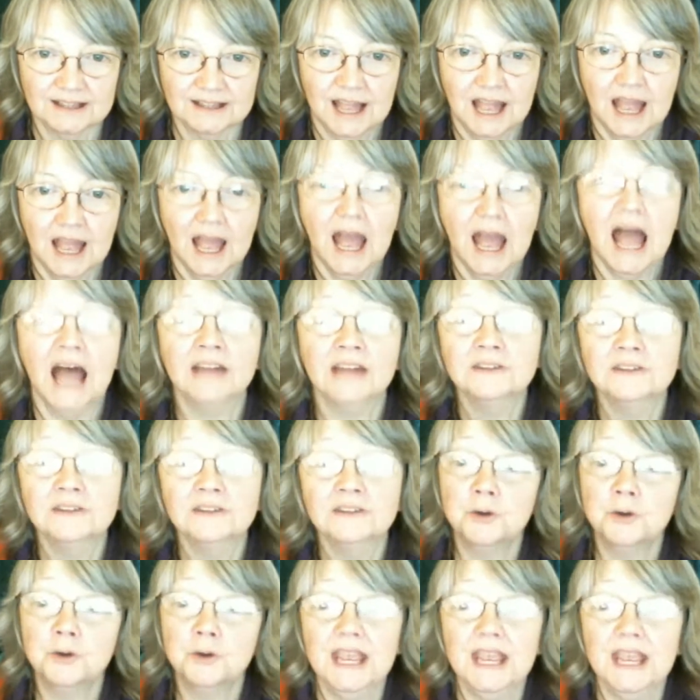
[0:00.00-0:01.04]
And do
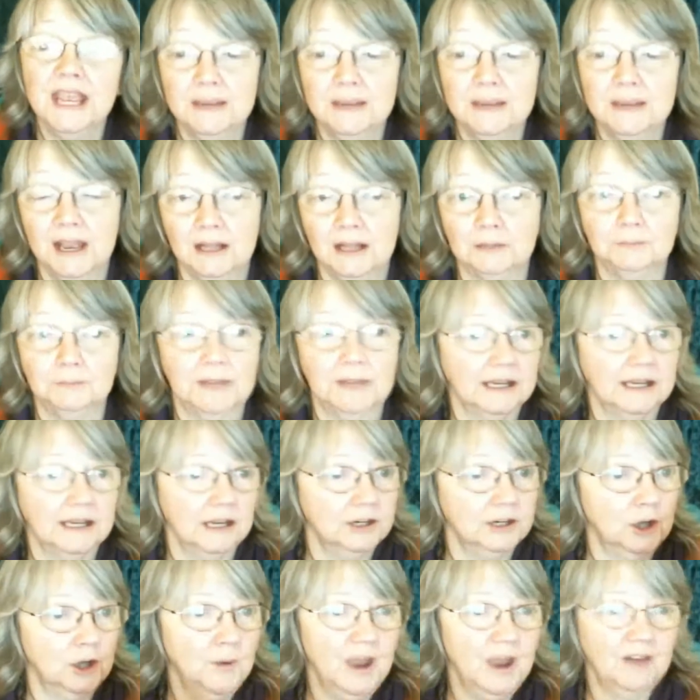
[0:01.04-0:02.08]
email me. And I know we
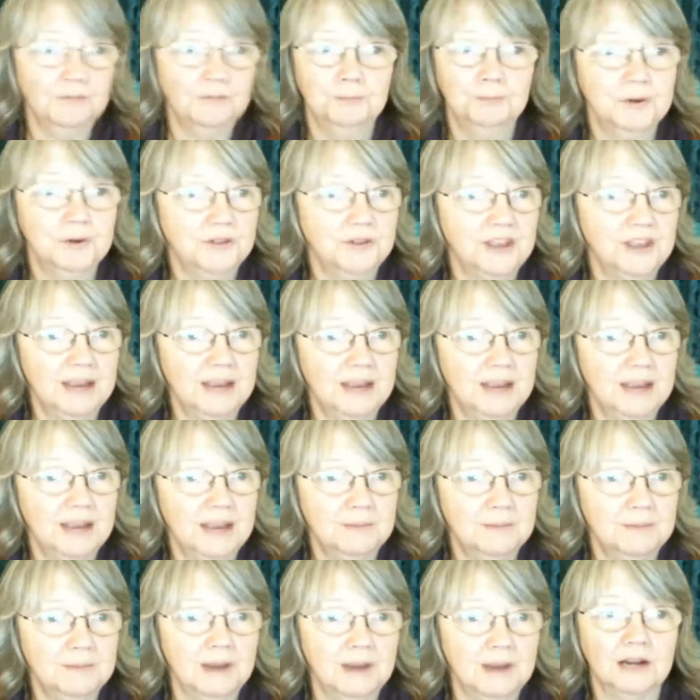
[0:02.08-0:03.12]
haven't put the email address,
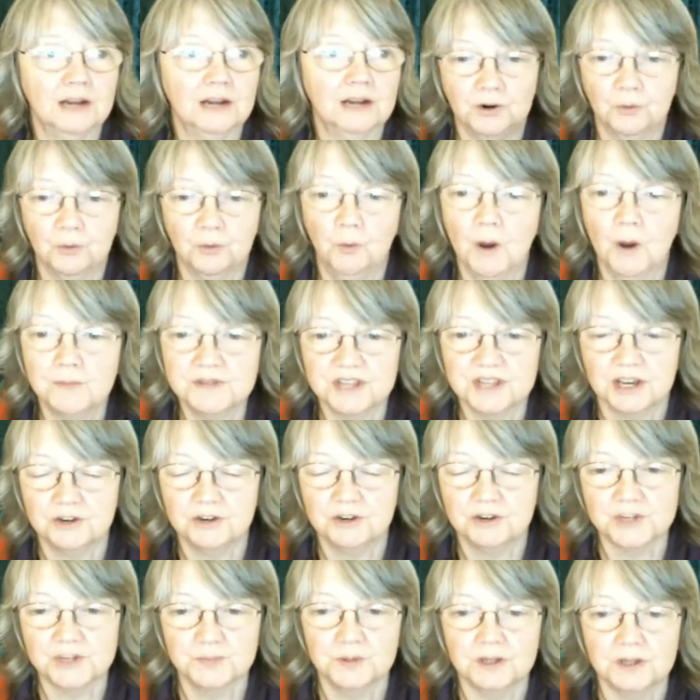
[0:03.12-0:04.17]
we've got a website address,
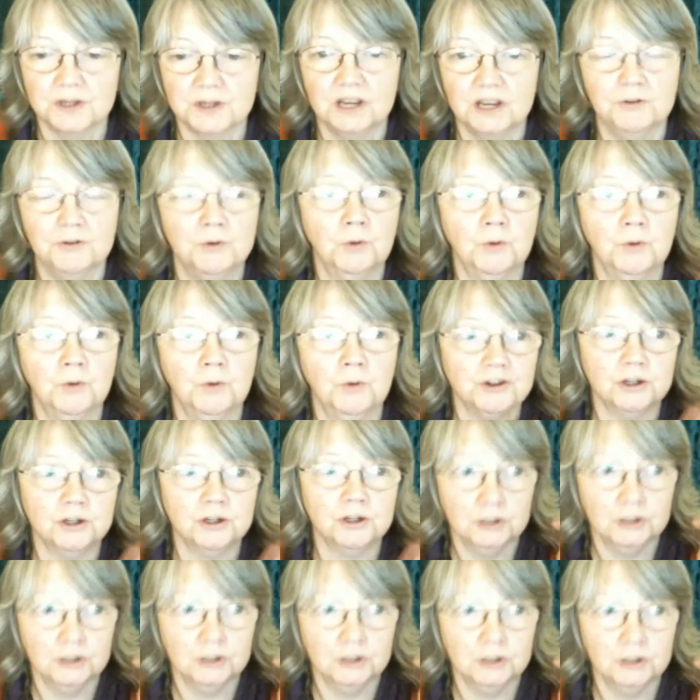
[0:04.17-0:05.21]
but if you want to look
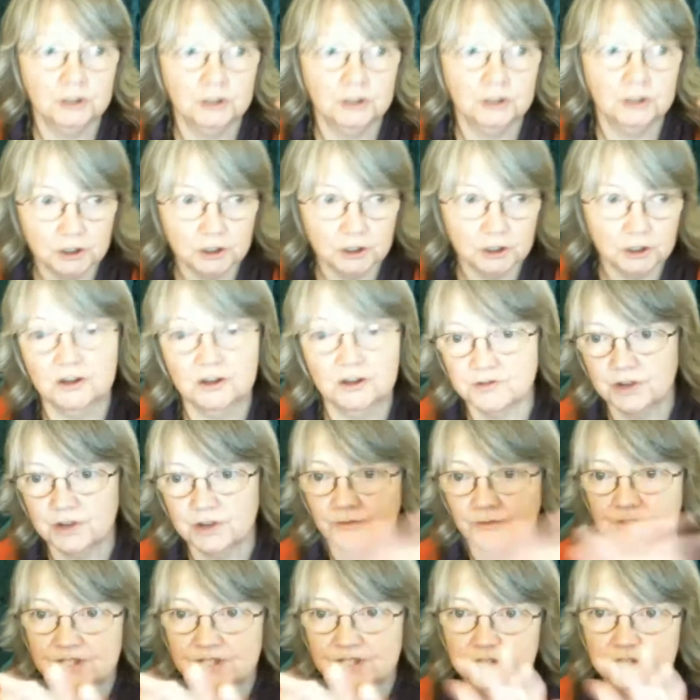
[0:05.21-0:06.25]
at it, then
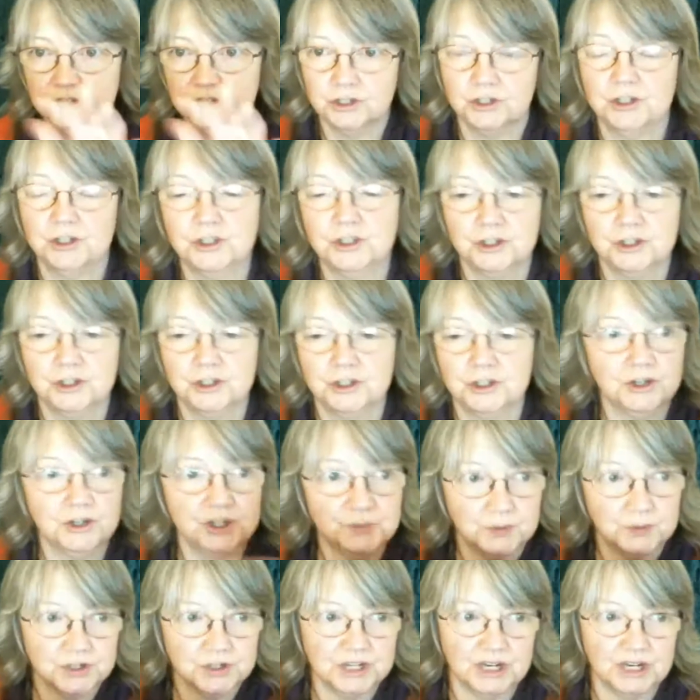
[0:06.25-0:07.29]
obviously Junie's putting
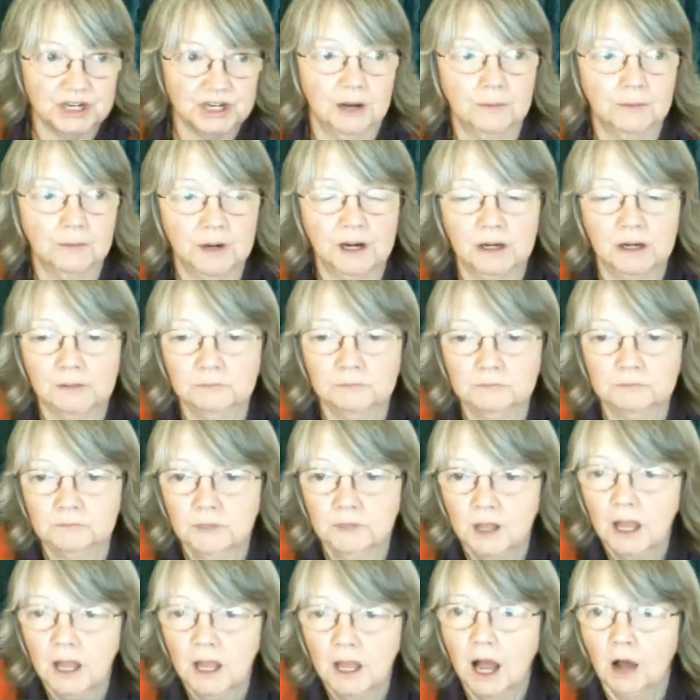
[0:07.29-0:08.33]
up,
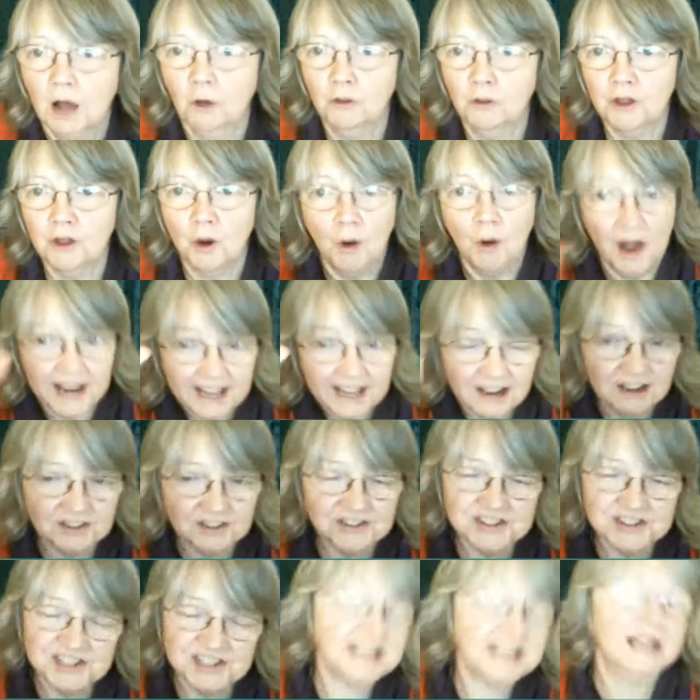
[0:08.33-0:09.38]
although I can't see
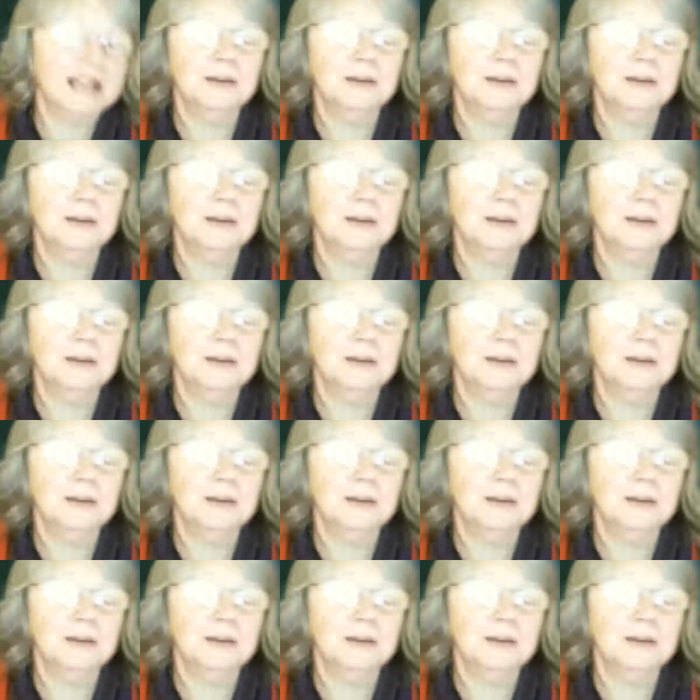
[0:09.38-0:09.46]
it, but